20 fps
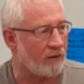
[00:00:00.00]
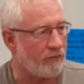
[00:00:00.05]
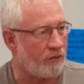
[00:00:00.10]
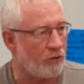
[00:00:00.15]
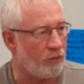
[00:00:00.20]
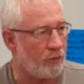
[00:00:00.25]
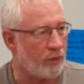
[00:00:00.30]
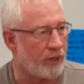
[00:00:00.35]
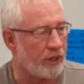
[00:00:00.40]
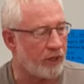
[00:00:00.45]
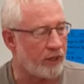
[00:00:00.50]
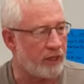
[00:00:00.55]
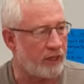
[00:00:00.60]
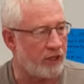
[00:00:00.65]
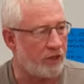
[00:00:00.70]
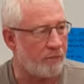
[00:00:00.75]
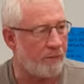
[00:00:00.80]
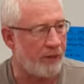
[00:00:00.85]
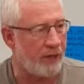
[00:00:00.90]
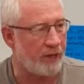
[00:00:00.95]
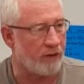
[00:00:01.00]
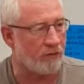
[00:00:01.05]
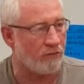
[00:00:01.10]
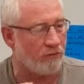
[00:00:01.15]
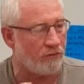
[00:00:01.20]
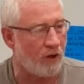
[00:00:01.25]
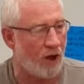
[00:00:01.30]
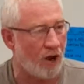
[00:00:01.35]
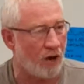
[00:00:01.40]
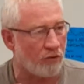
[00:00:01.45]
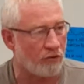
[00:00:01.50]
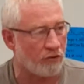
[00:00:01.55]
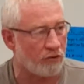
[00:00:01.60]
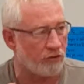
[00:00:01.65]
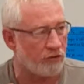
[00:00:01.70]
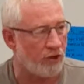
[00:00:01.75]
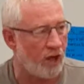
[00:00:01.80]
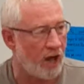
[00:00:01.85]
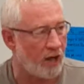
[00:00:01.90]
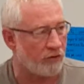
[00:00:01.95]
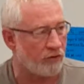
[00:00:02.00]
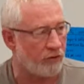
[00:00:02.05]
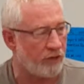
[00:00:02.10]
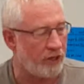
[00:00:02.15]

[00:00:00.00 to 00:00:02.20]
if you will, and each beacon follows a slot.